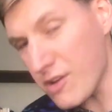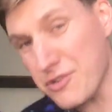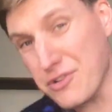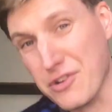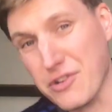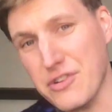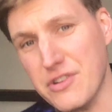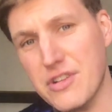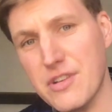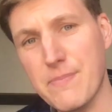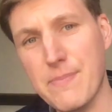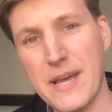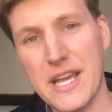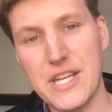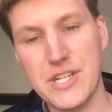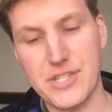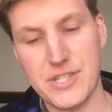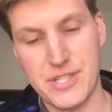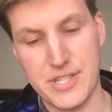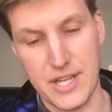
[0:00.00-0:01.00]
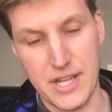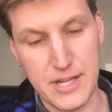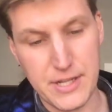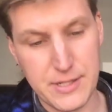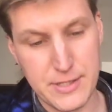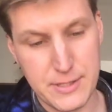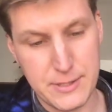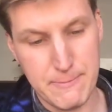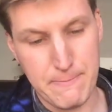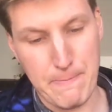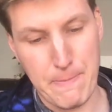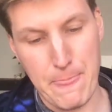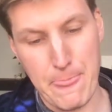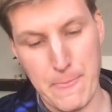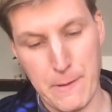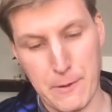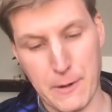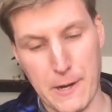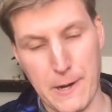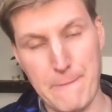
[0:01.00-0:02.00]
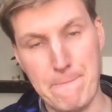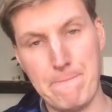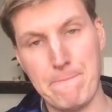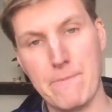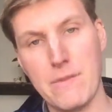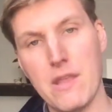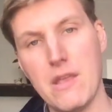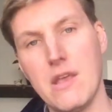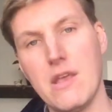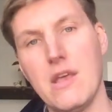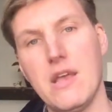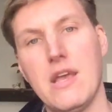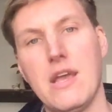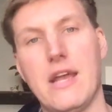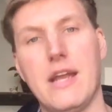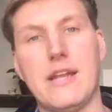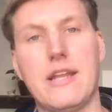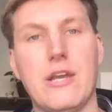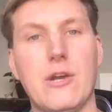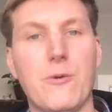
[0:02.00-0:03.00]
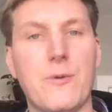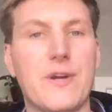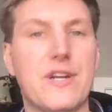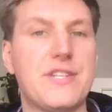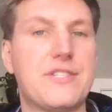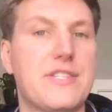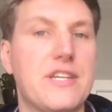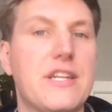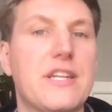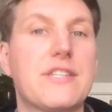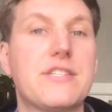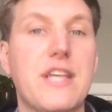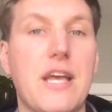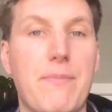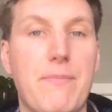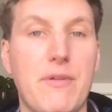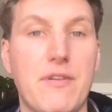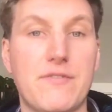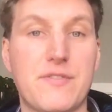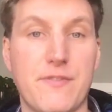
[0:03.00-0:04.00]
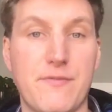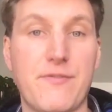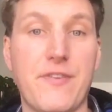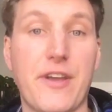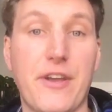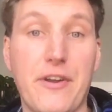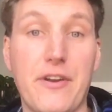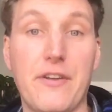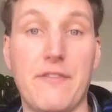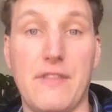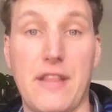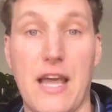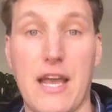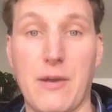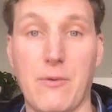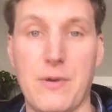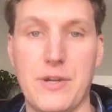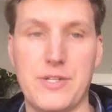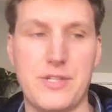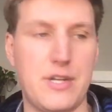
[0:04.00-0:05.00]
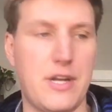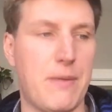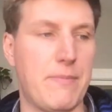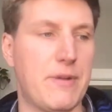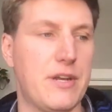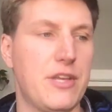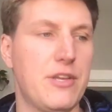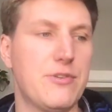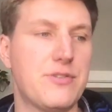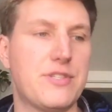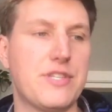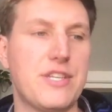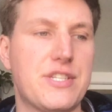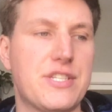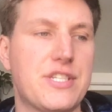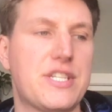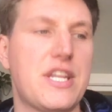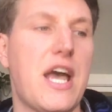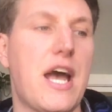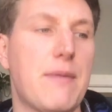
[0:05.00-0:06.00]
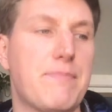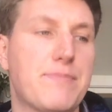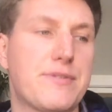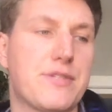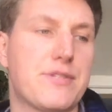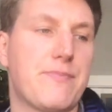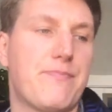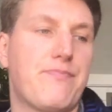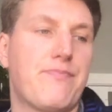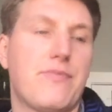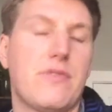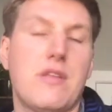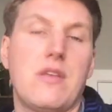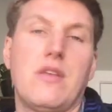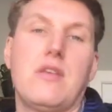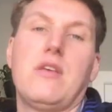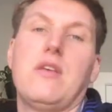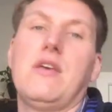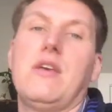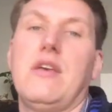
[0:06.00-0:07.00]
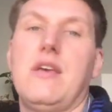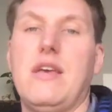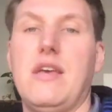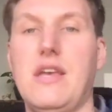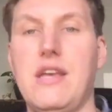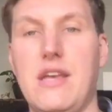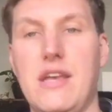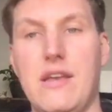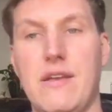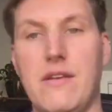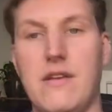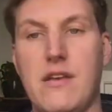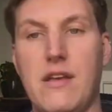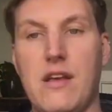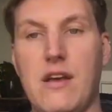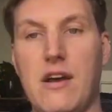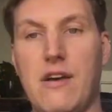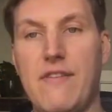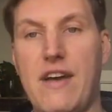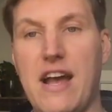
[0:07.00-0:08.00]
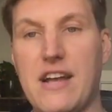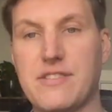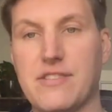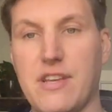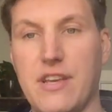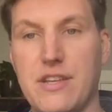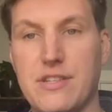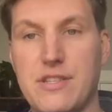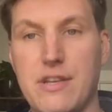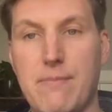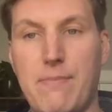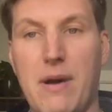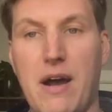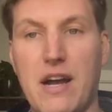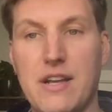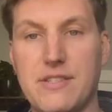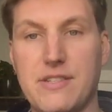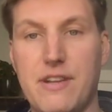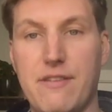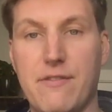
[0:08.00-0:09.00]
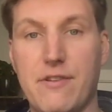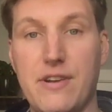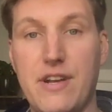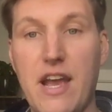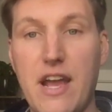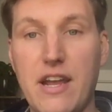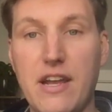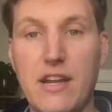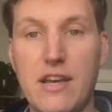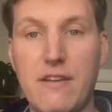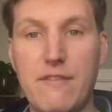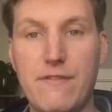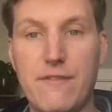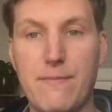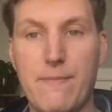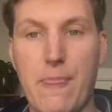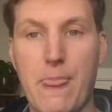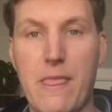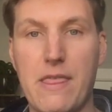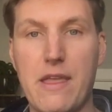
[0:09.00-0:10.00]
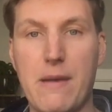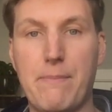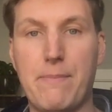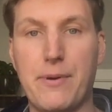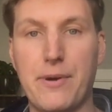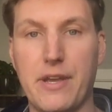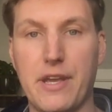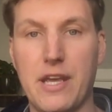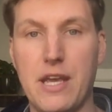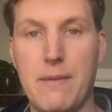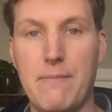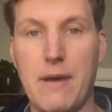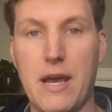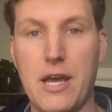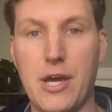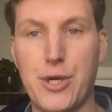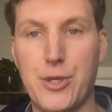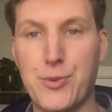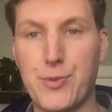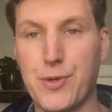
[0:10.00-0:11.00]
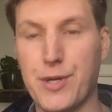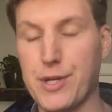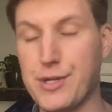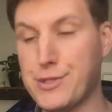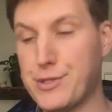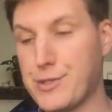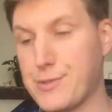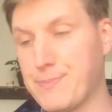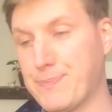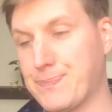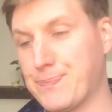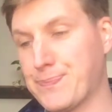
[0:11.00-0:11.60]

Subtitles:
Turn to page 6. Okay. And here we're going to see an example of some figurative language. And I'm going to use steps of asking, is it positive or negative? And then putting it in my own words.